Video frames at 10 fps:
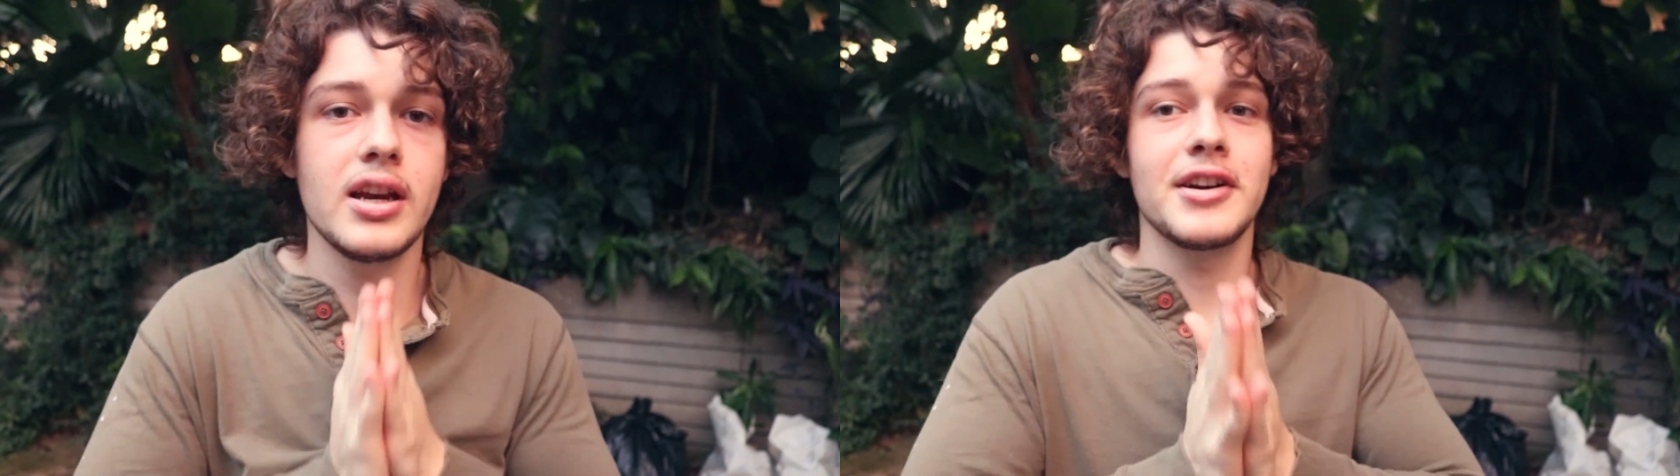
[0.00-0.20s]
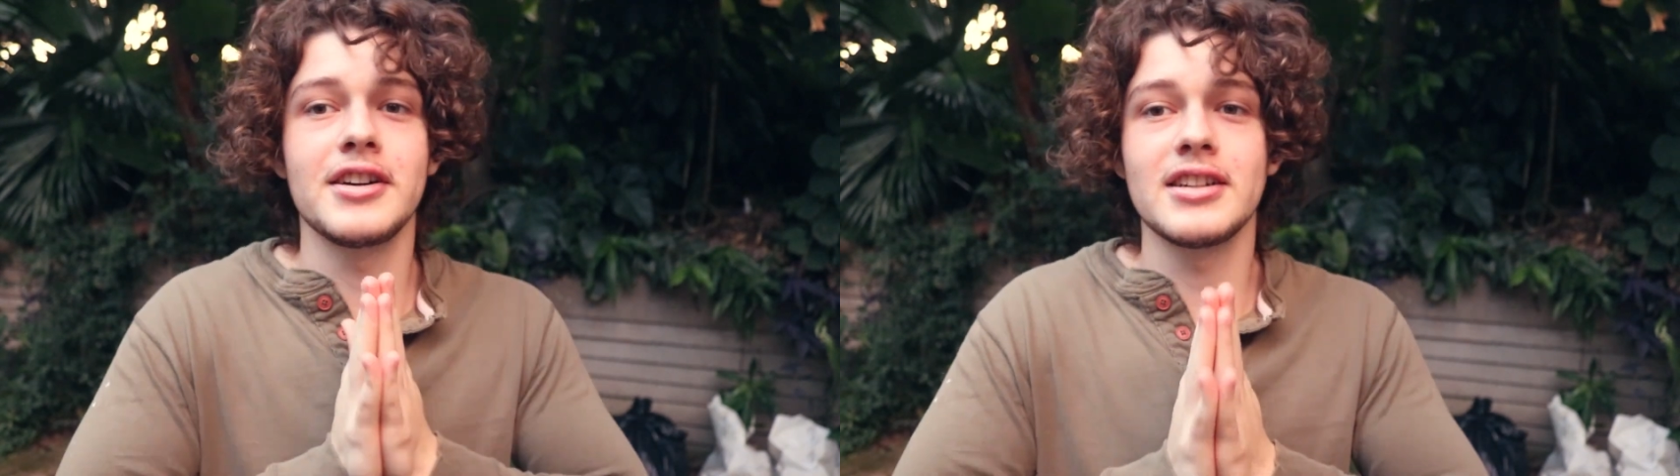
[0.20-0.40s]

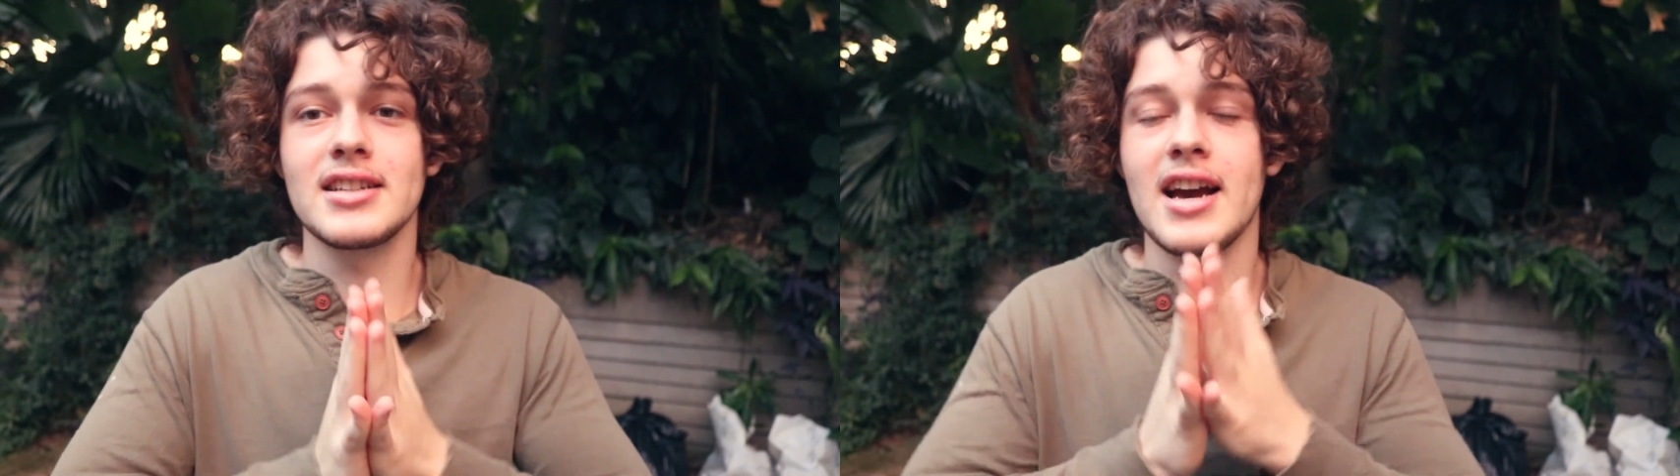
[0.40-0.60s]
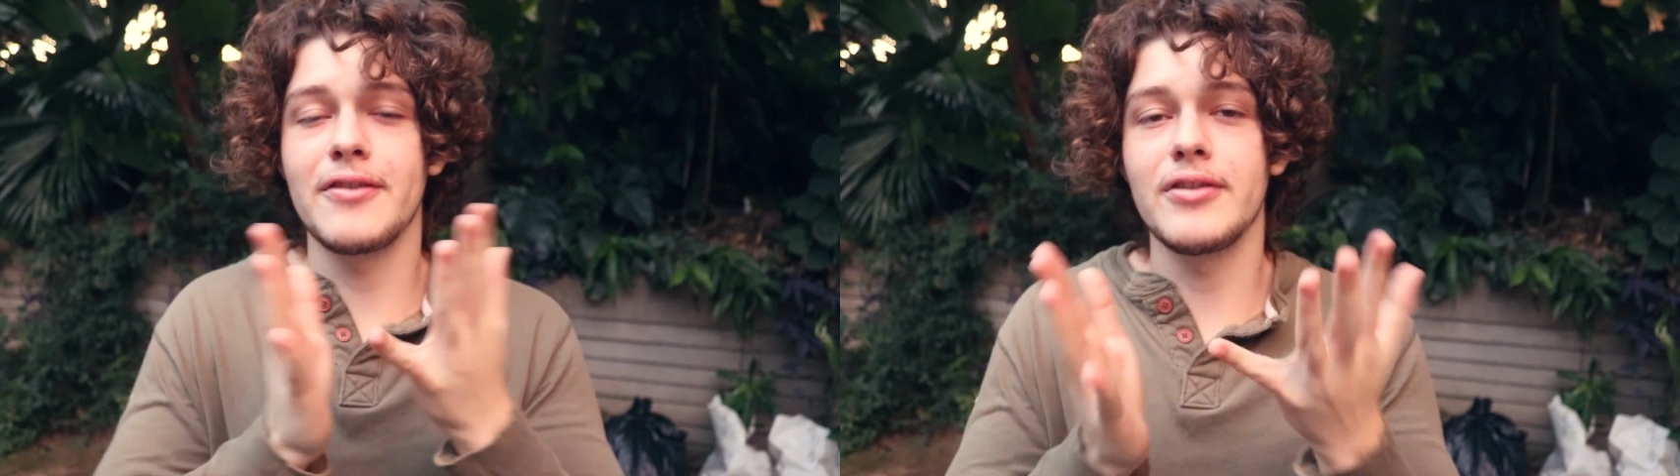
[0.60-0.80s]

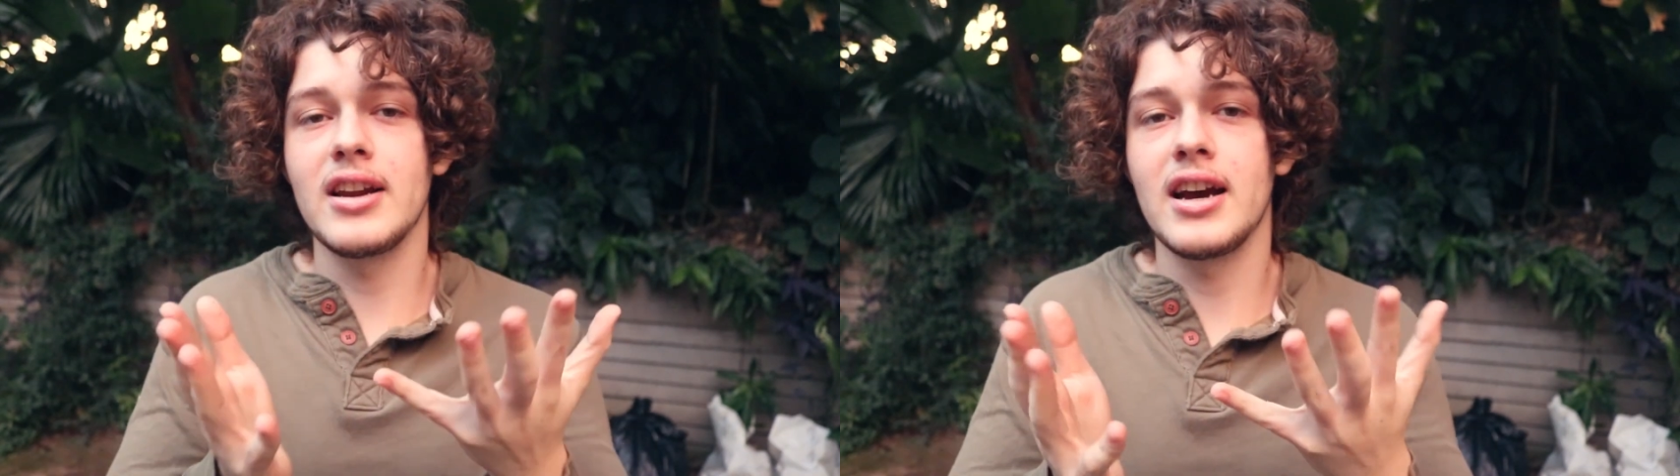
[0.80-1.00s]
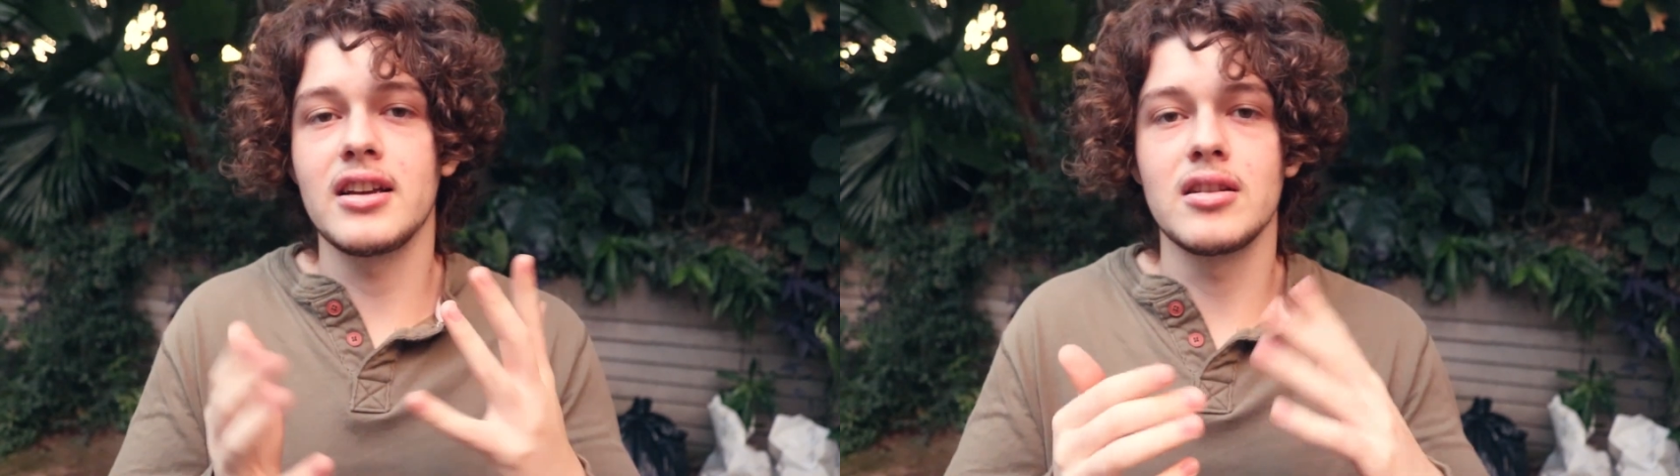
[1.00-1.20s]
because I feel
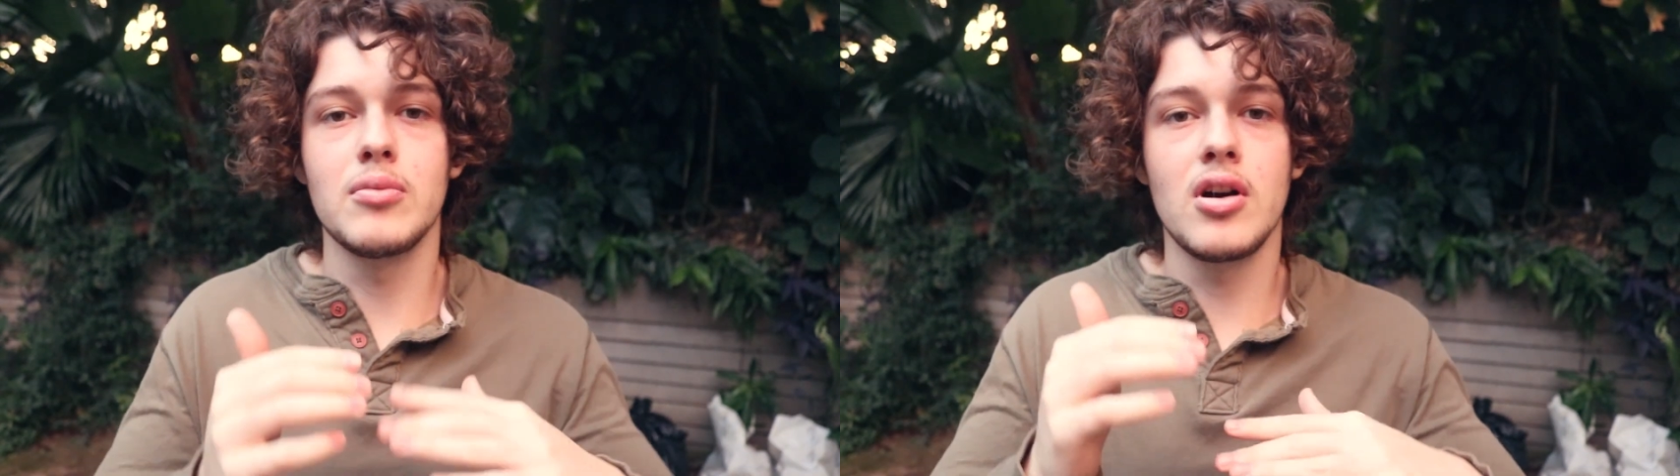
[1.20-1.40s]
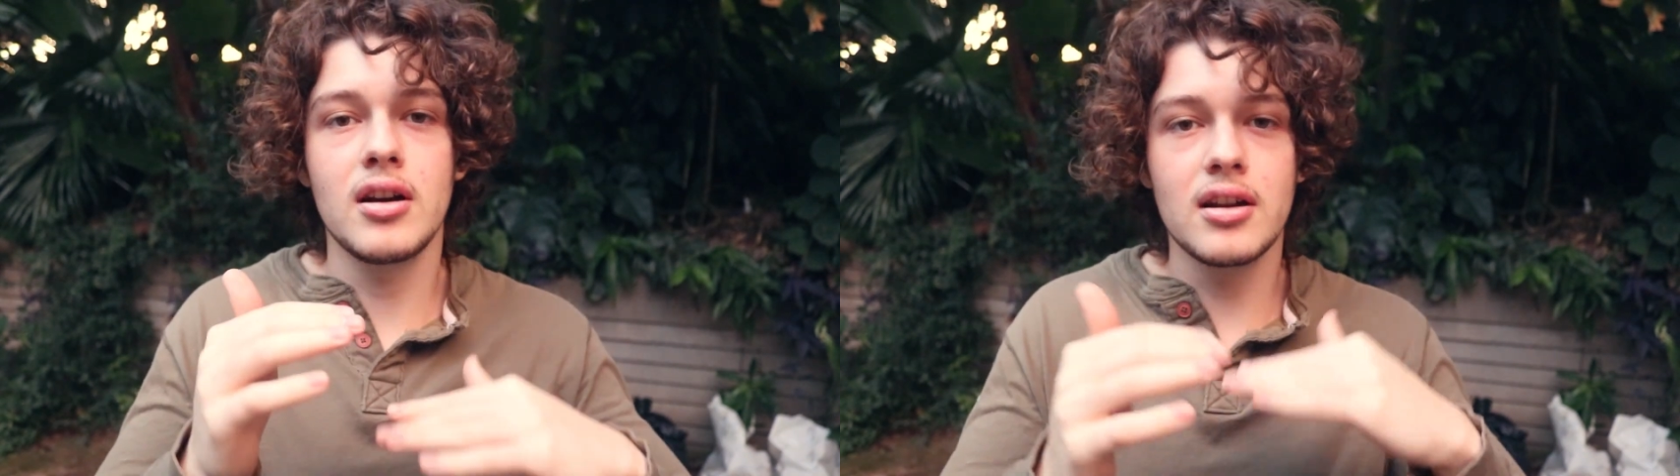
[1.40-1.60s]
like the
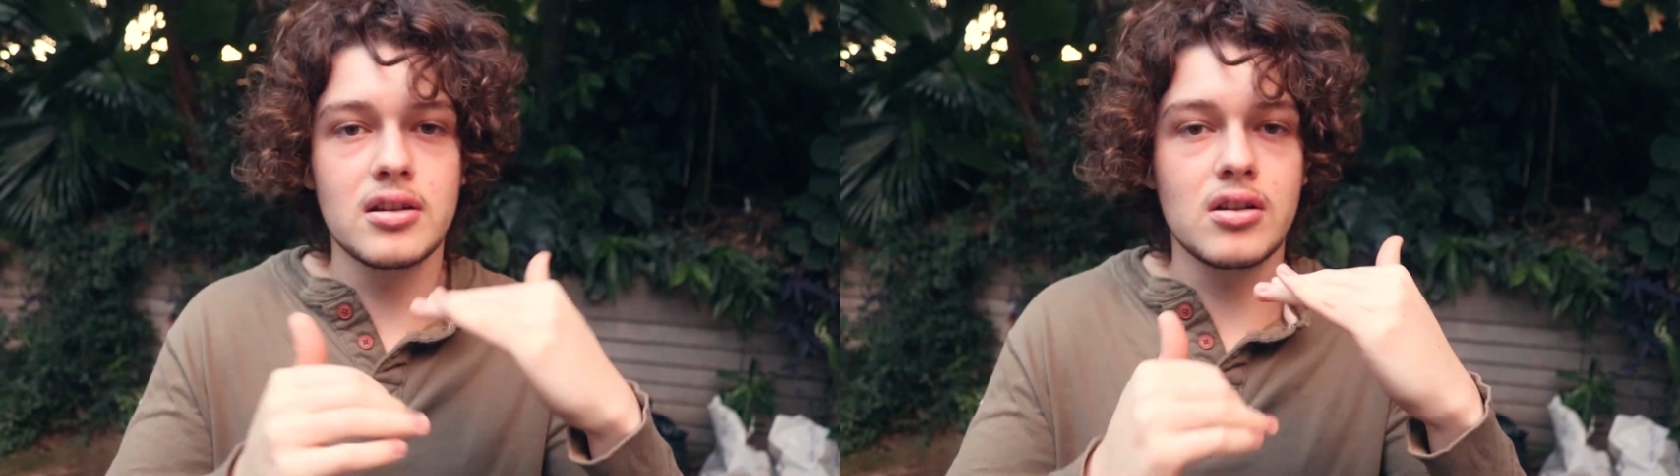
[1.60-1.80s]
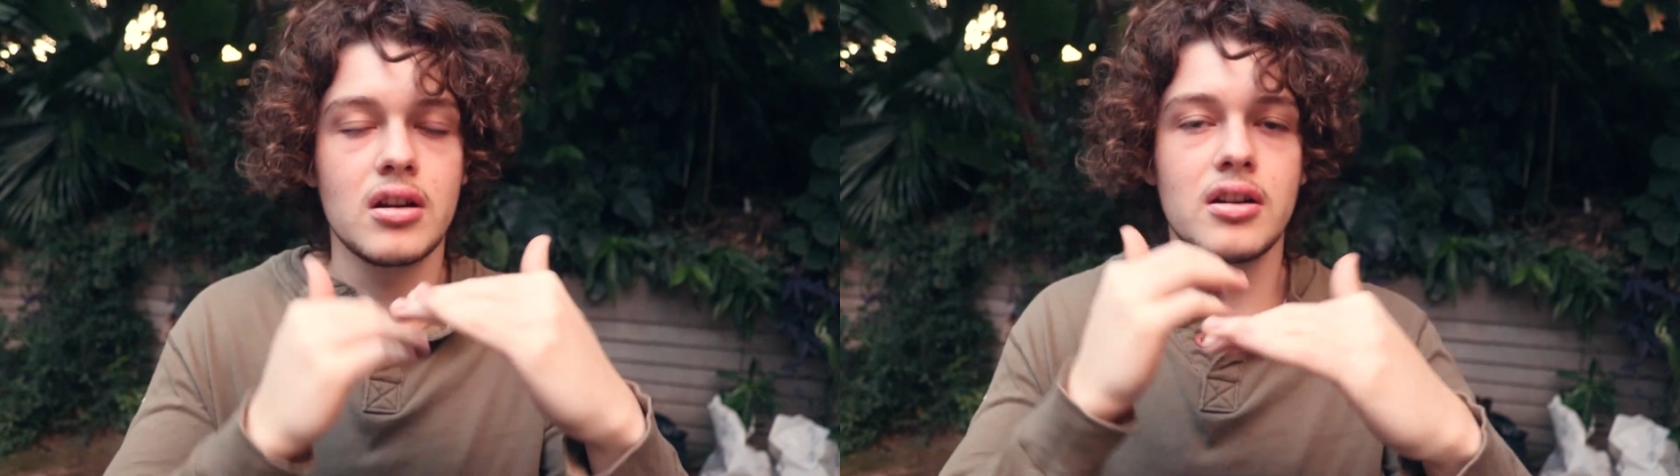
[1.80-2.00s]
market
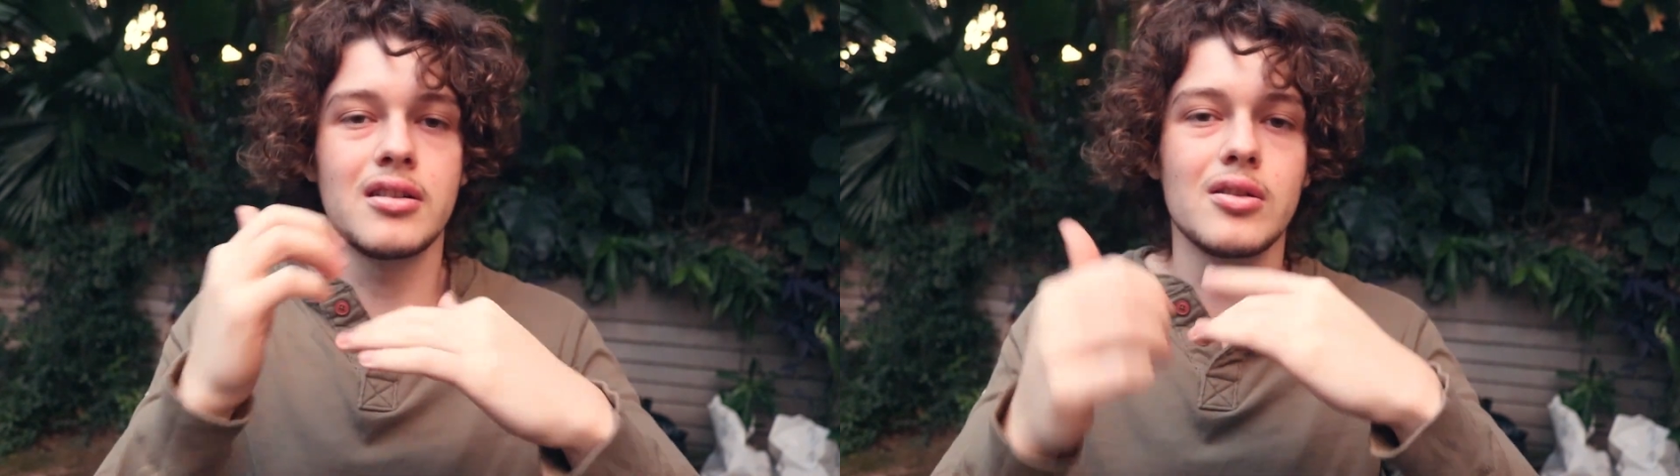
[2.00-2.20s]
is going to